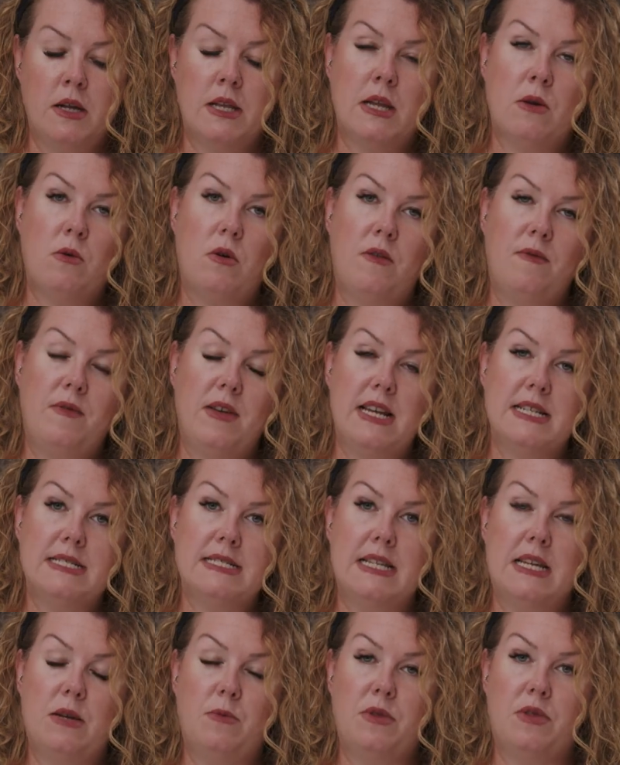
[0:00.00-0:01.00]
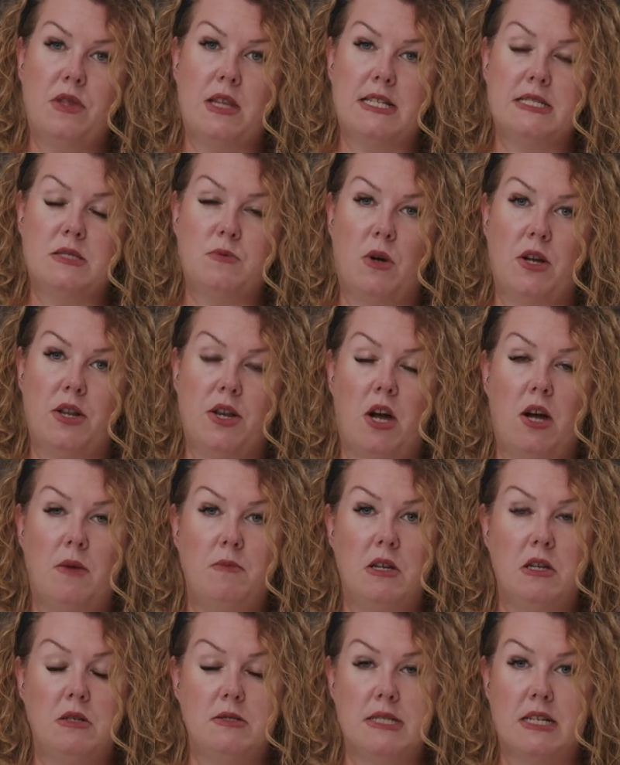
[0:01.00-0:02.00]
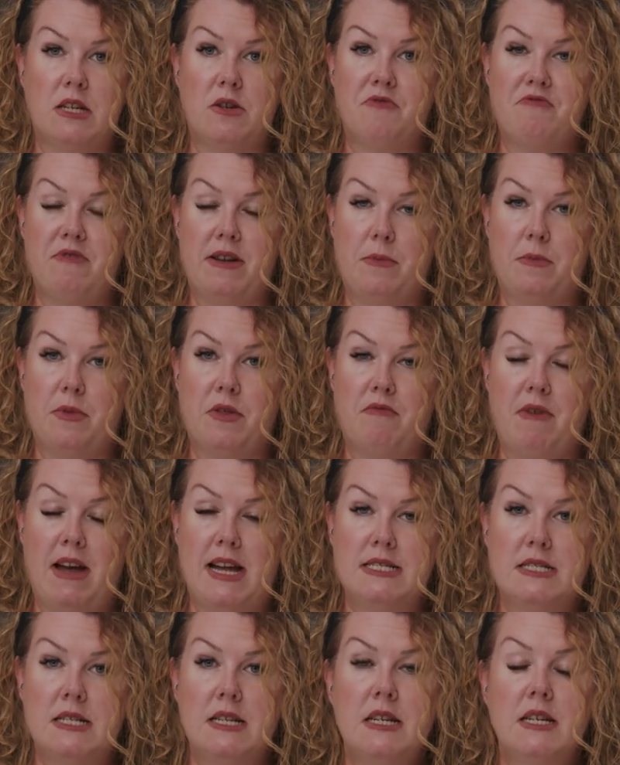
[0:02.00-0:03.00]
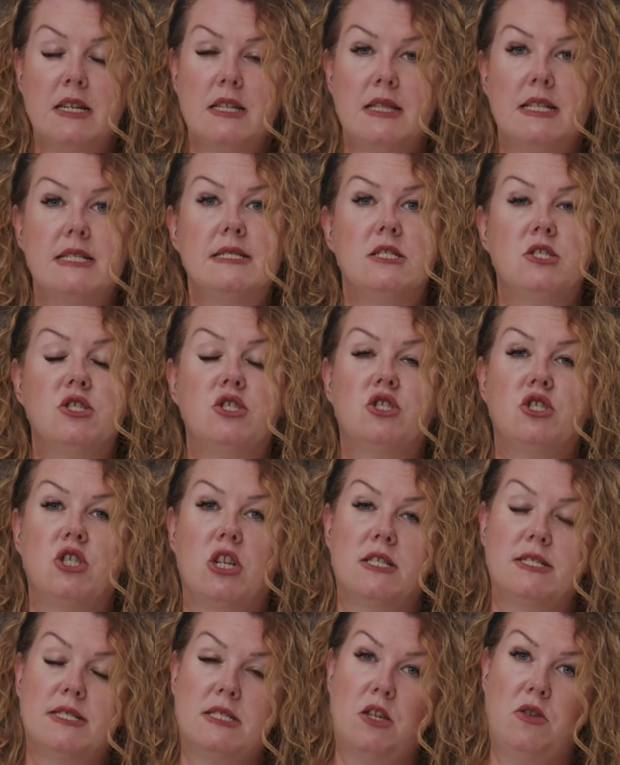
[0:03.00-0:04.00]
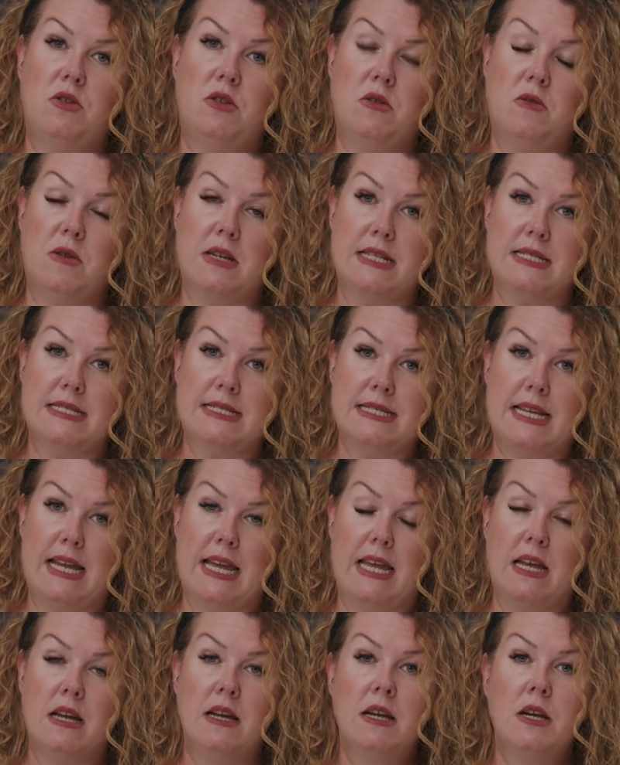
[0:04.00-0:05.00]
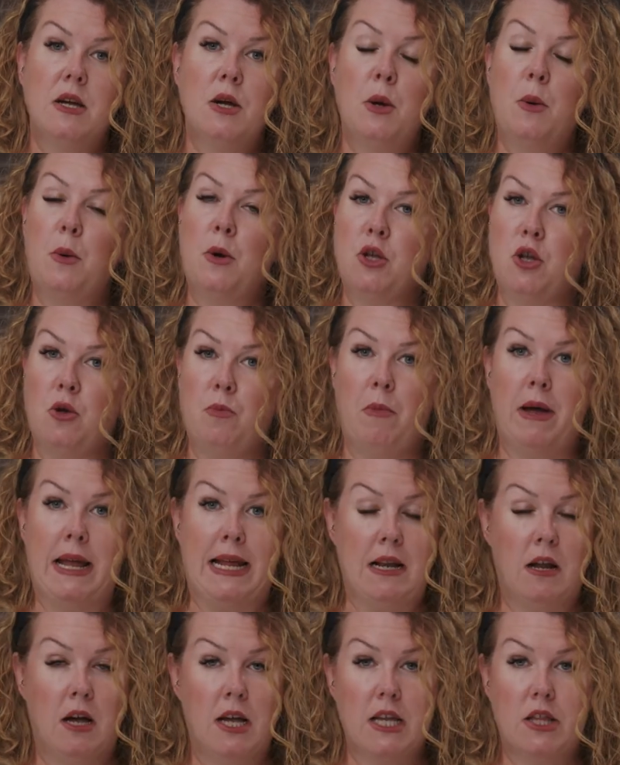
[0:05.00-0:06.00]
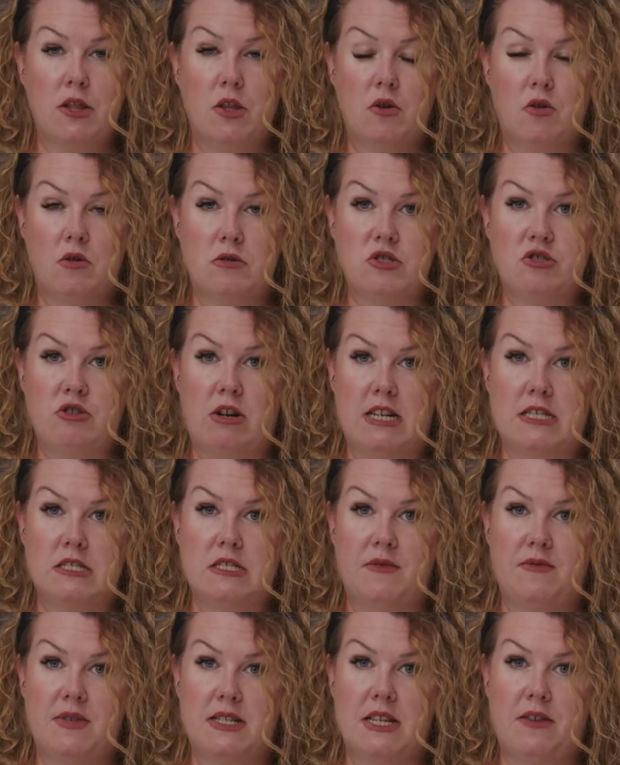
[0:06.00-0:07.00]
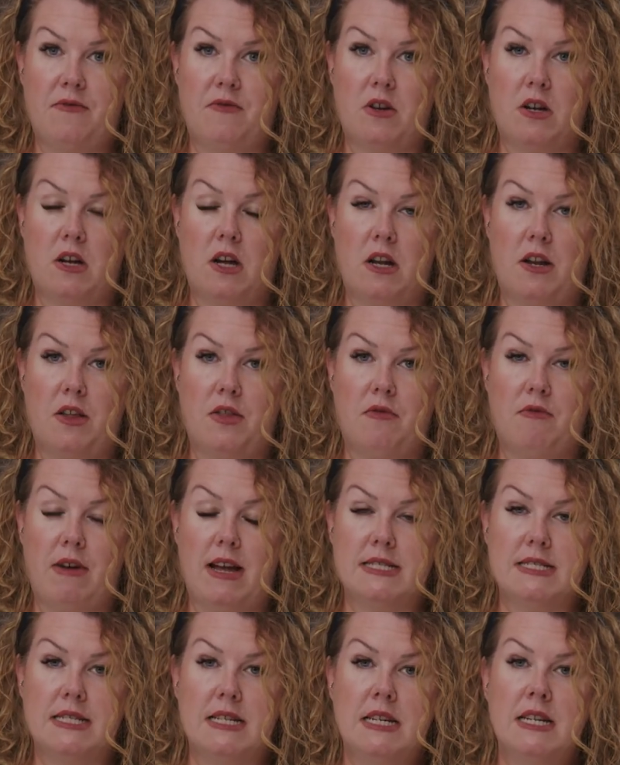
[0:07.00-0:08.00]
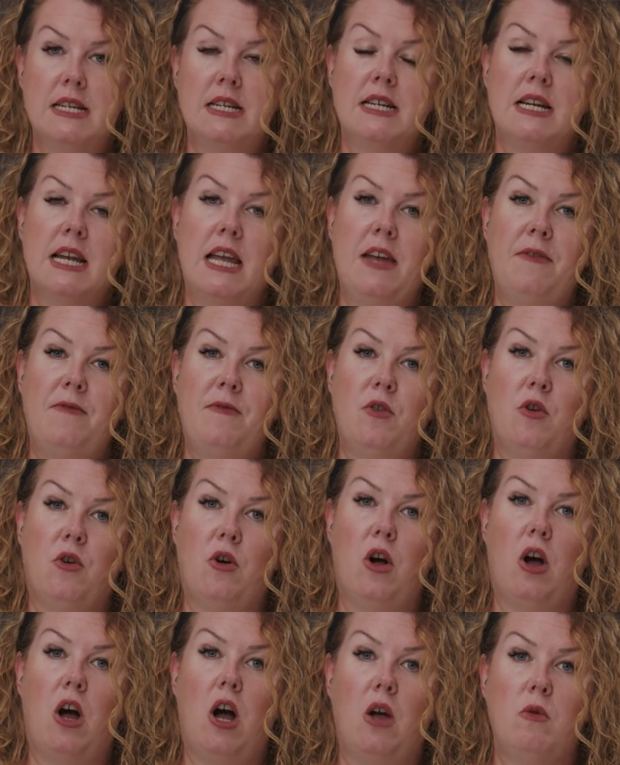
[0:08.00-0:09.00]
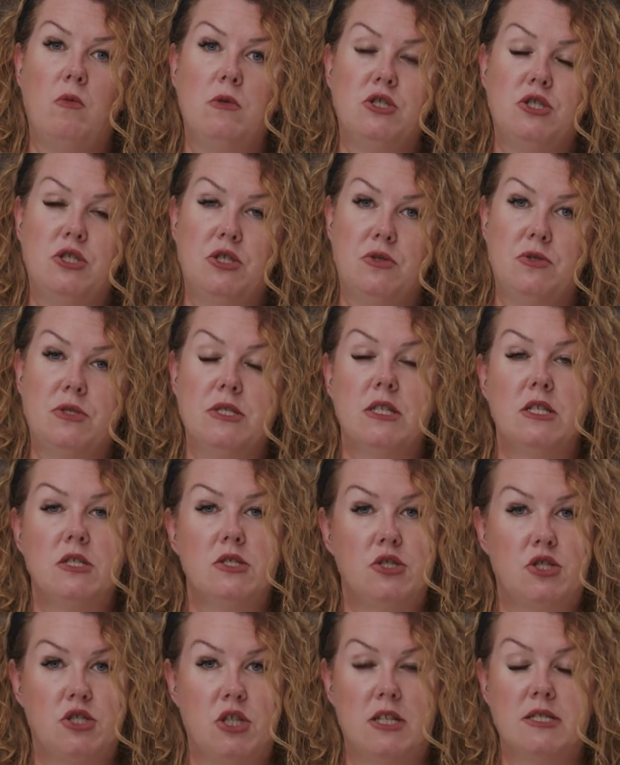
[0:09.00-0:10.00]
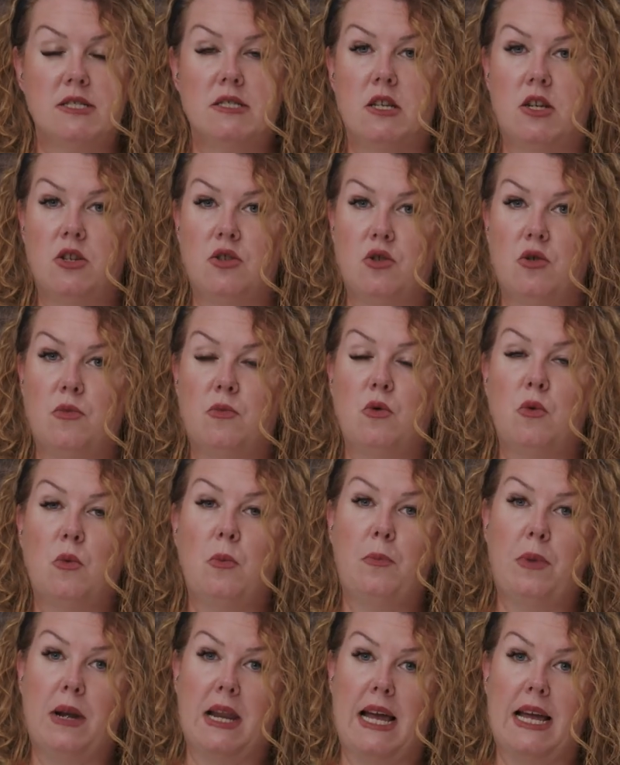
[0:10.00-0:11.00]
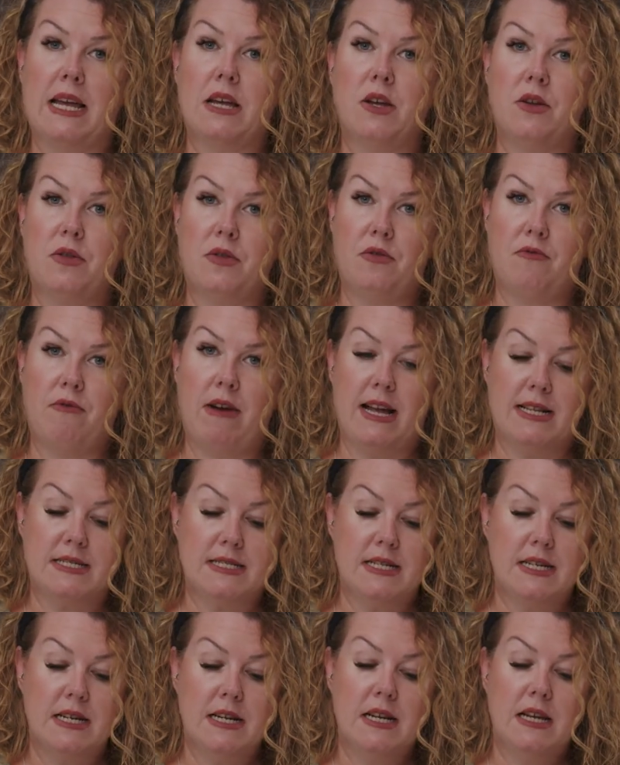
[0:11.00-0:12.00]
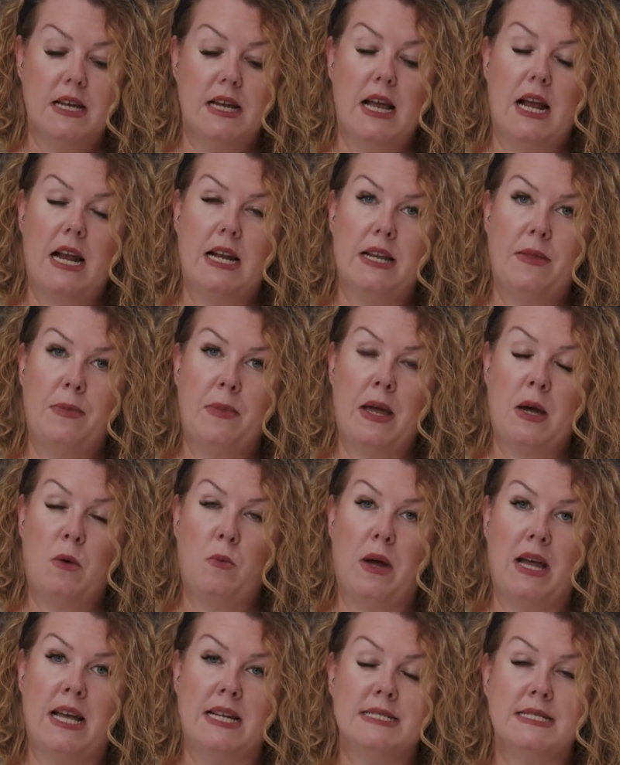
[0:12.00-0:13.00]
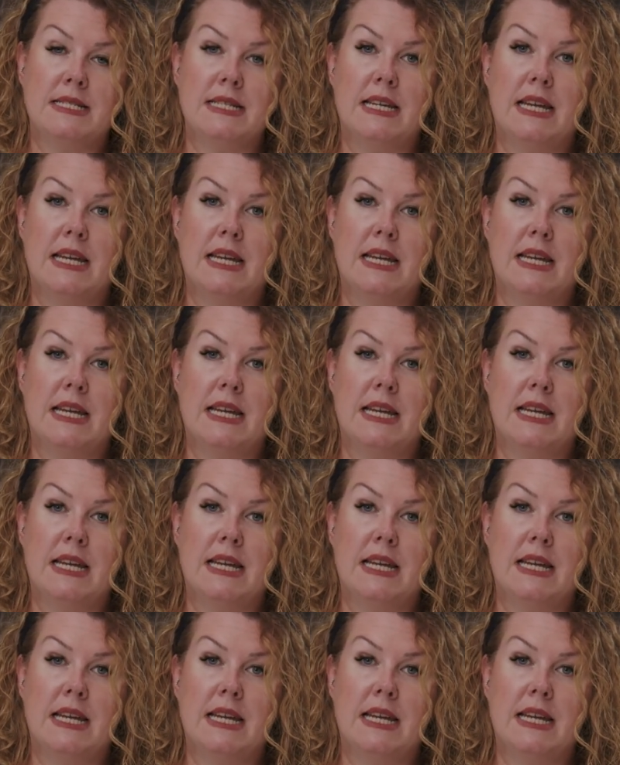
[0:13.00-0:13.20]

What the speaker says: Now obviously with this one I'm using cream thread. This is just so you can see. You may like the contrast of a different colour thread. If not, I would use just a normal black thread, and in that way it's in